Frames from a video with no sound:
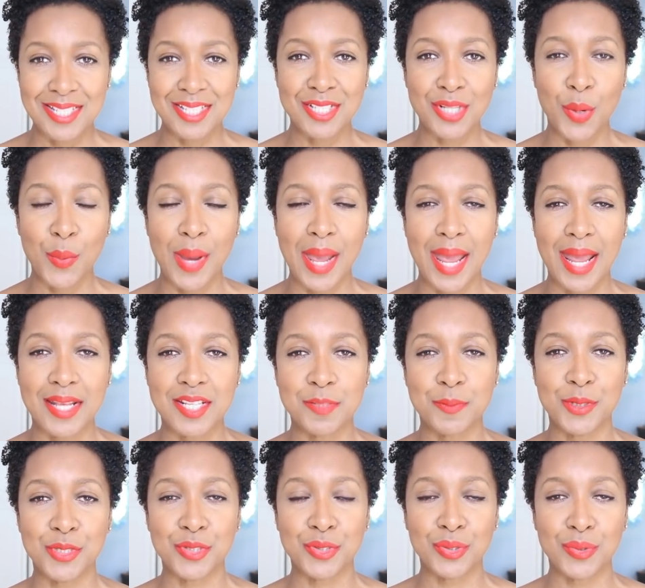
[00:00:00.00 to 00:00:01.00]
so
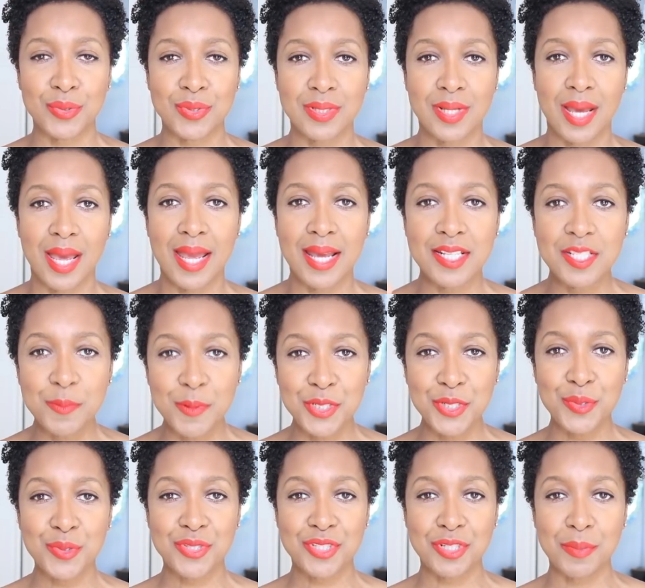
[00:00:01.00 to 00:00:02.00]
espadrilles.
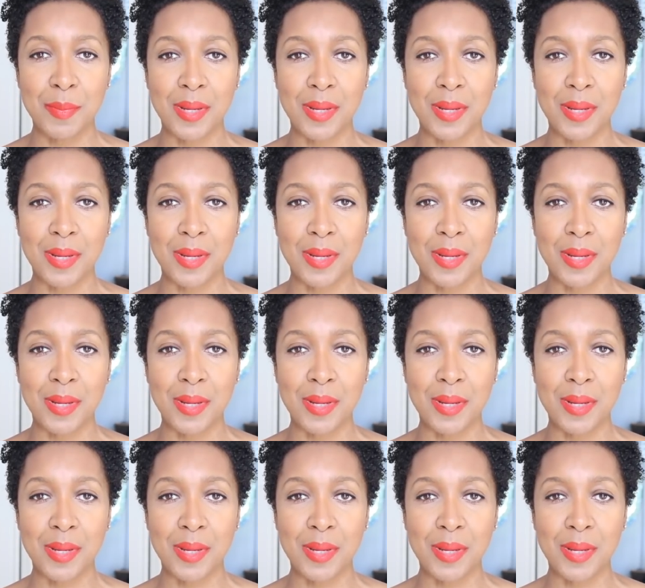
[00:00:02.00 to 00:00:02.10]
Espadrilles to